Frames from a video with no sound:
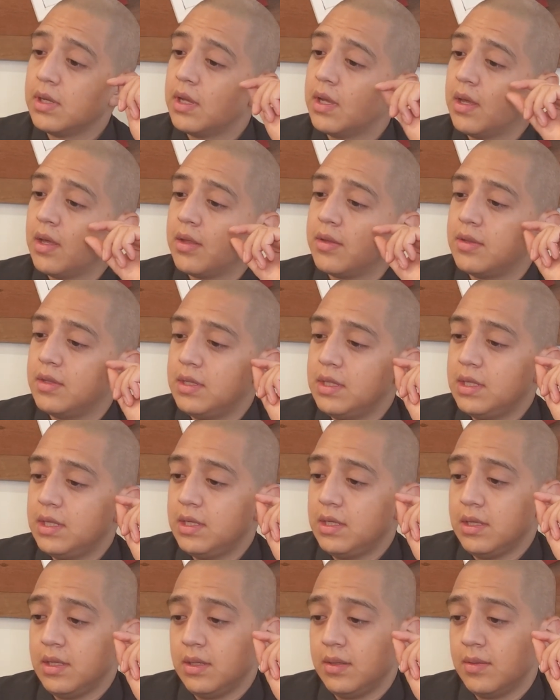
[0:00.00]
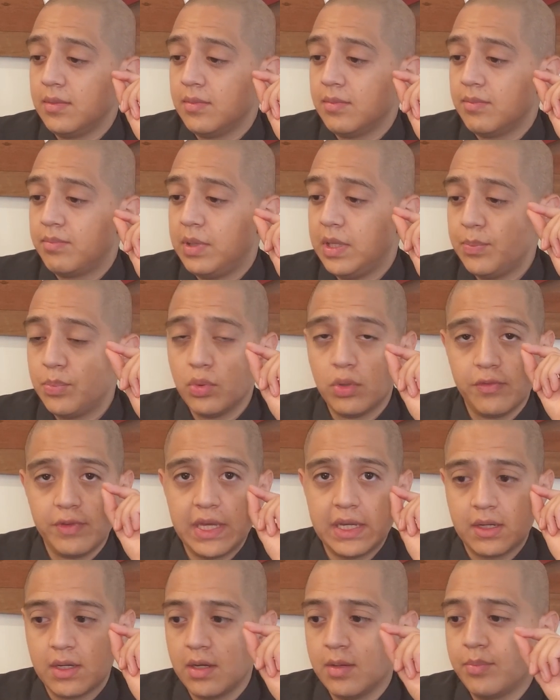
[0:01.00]
the people of that
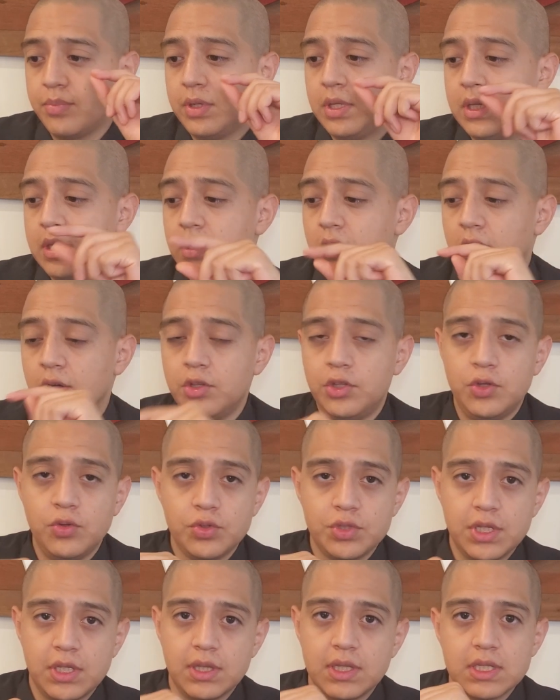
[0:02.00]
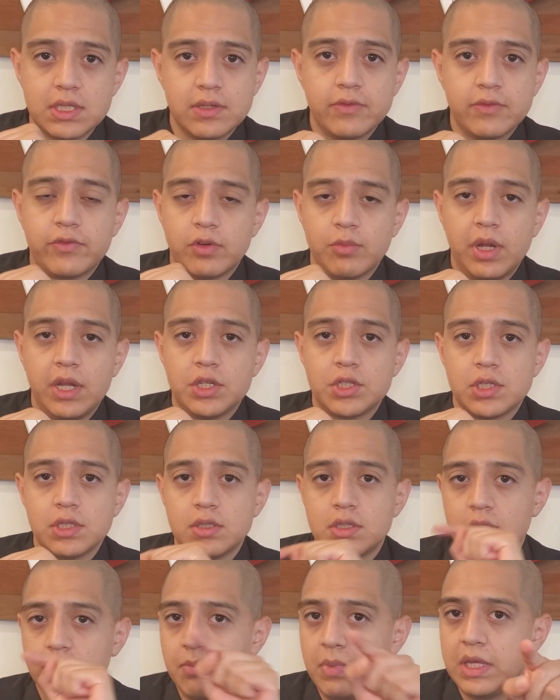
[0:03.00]
company are using this information
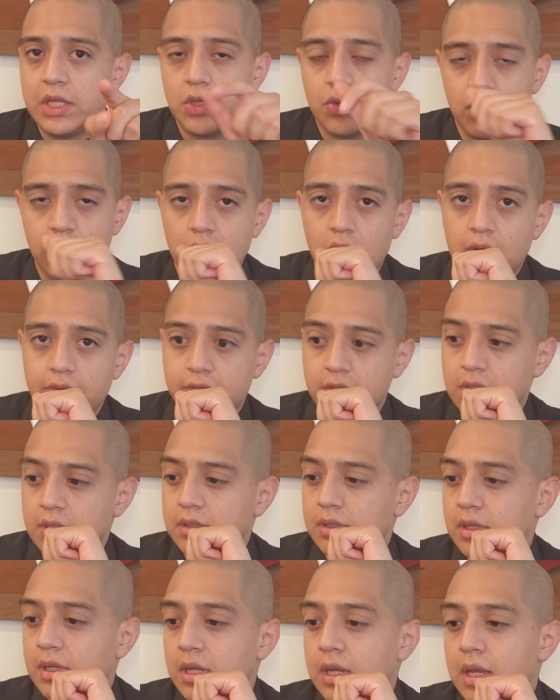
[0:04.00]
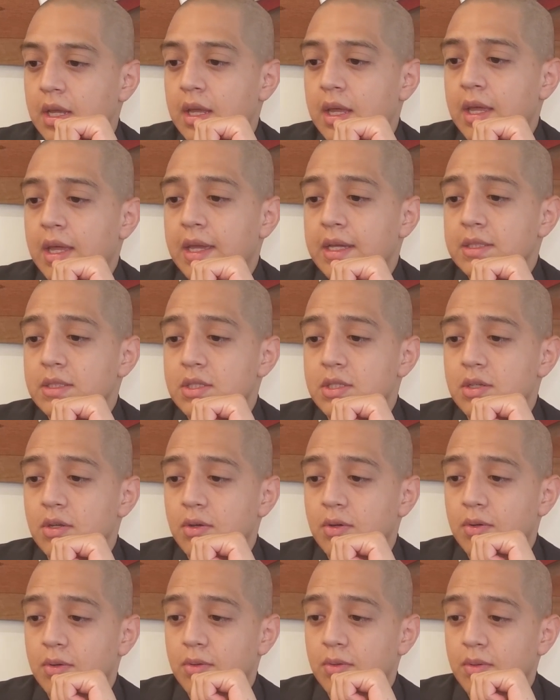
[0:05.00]
to make you an offer. And
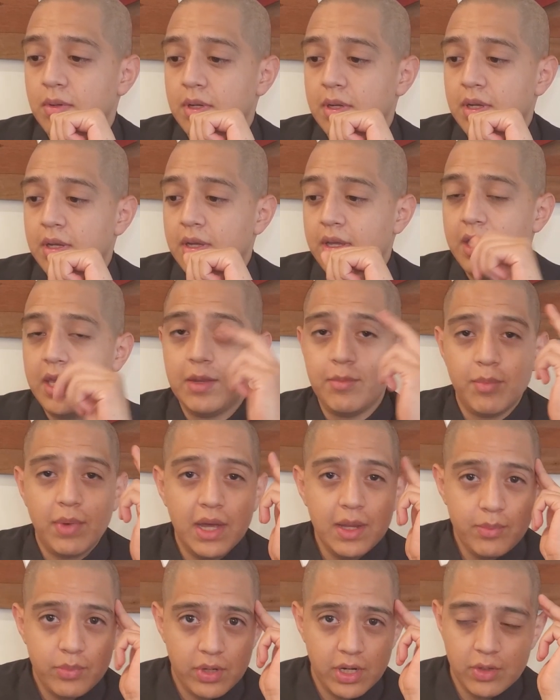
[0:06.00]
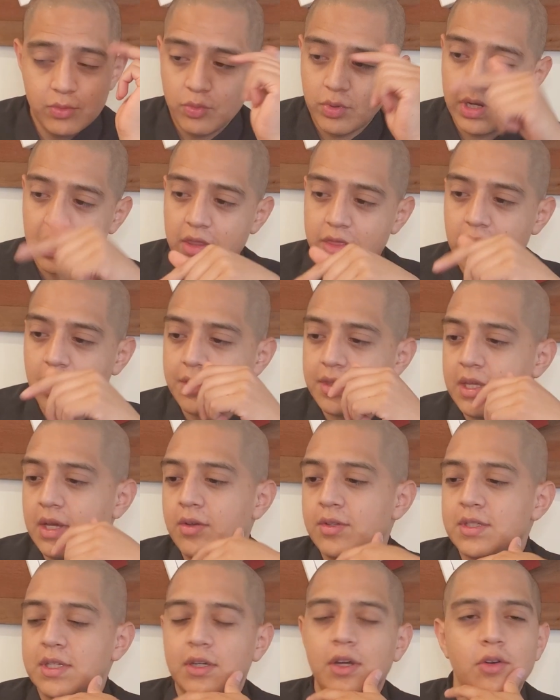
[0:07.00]
so in my brain, when I thought that, I was
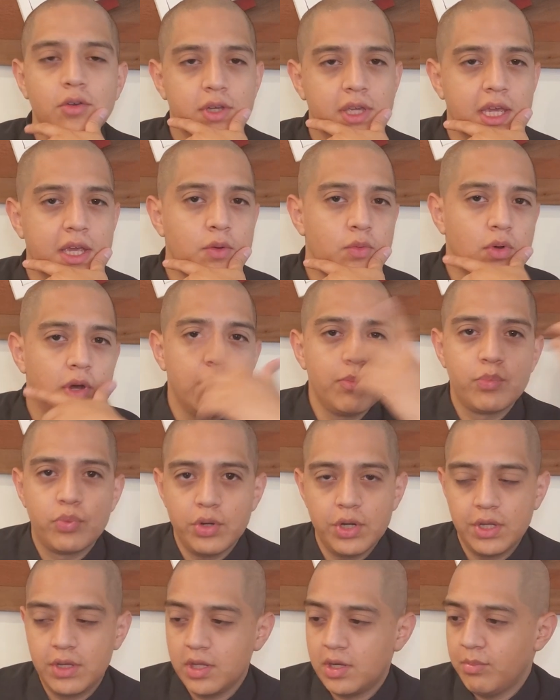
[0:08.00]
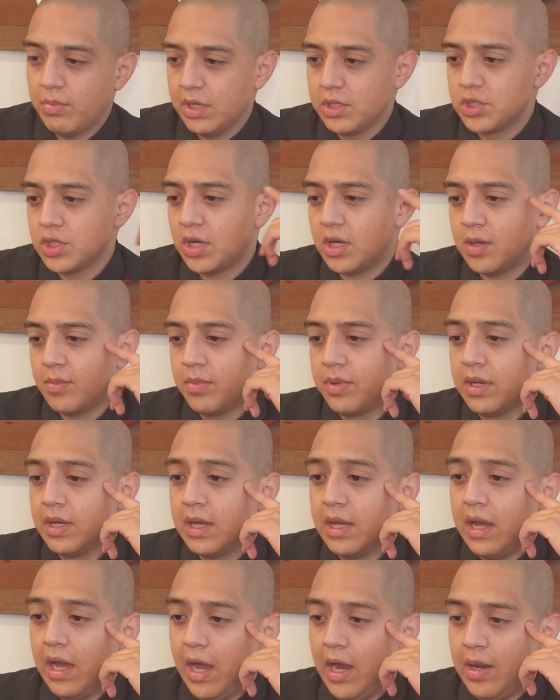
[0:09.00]
like, okay, well, I'm pretty good at my job.
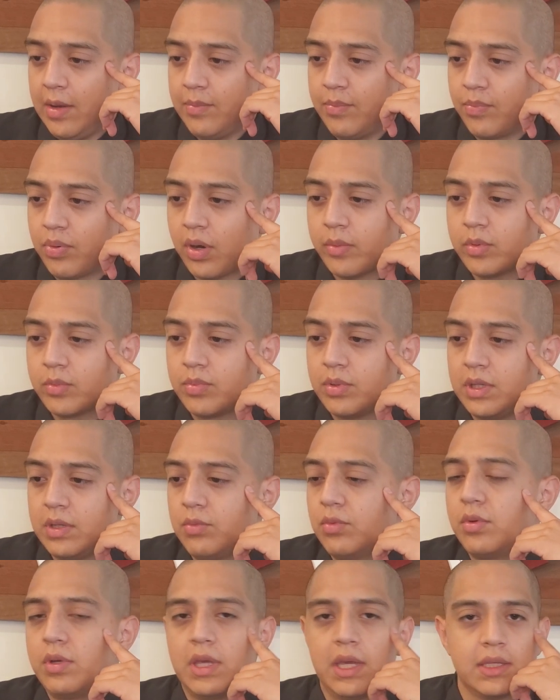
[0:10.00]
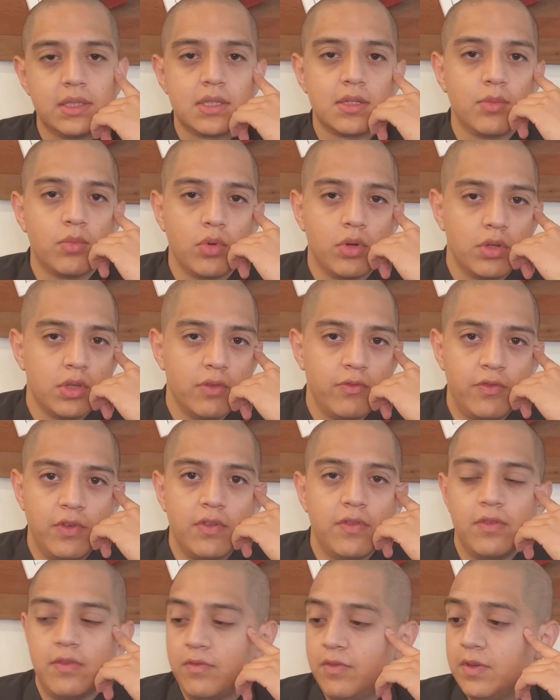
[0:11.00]
I probably will get somewhere in the
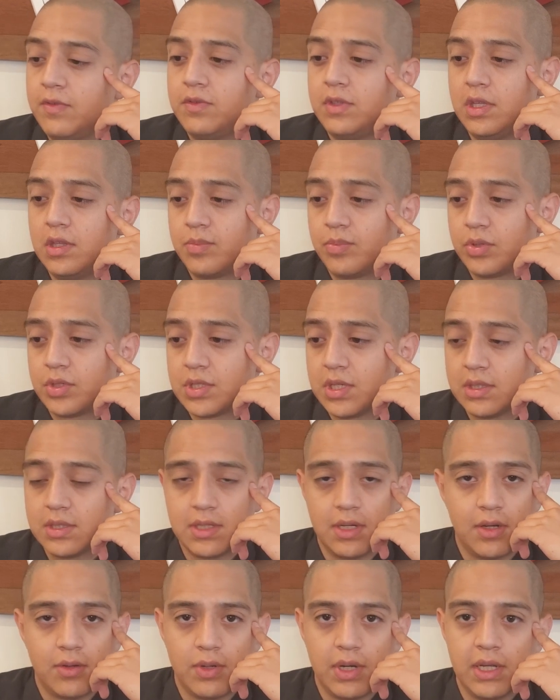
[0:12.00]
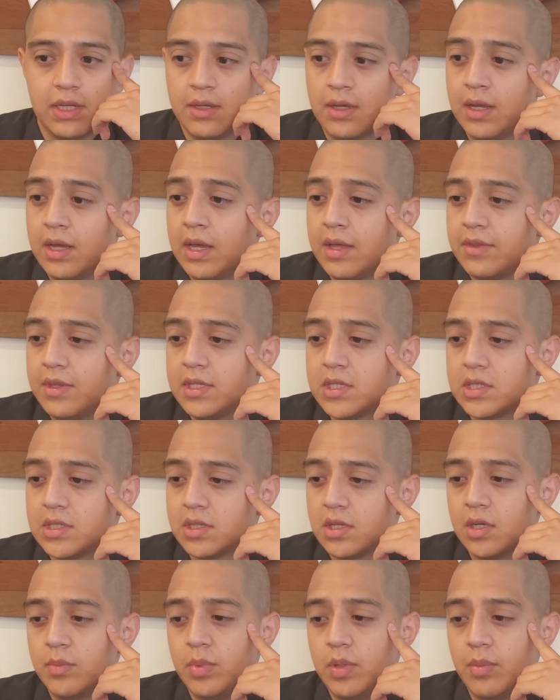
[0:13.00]
50th percentile, right? This is
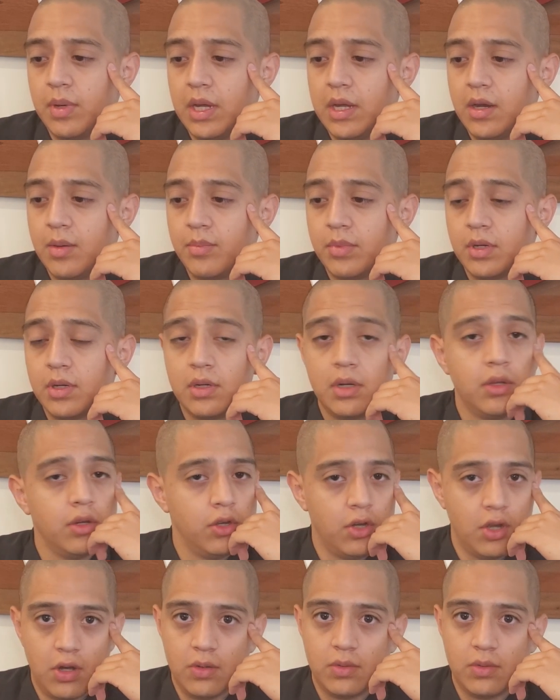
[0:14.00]
going to be my number. No.